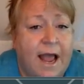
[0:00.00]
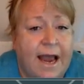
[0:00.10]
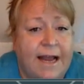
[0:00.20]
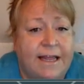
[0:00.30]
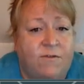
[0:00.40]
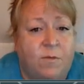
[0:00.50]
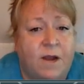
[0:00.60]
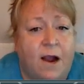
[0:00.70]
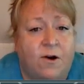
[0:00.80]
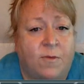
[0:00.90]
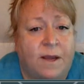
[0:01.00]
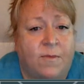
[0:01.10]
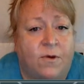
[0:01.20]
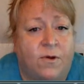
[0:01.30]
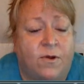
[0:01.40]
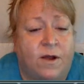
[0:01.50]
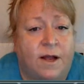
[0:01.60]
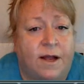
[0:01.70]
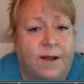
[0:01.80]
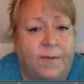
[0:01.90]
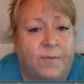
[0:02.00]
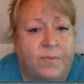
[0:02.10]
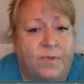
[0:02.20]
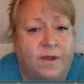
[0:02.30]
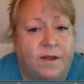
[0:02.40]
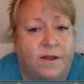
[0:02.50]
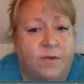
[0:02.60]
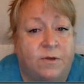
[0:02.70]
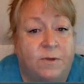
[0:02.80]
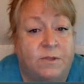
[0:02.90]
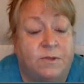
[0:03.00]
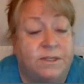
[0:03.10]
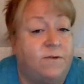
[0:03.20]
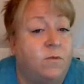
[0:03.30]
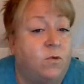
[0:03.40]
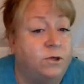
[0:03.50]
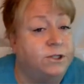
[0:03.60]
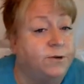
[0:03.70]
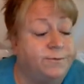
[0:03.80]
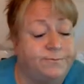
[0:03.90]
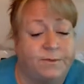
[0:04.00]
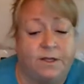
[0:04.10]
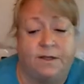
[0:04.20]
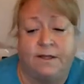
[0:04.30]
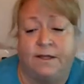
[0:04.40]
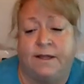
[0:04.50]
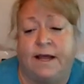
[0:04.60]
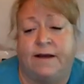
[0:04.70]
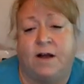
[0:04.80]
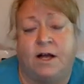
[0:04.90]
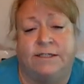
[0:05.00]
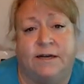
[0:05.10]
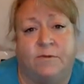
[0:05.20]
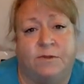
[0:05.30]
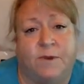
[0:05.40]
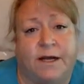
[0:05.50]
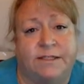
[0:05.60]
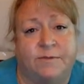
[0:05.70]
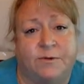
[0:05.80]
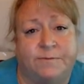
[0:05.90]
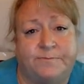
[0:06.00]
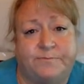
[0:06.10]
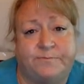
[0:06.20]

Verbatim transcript: and I think from younger people, um, the the response was even more so that that, that content was possible.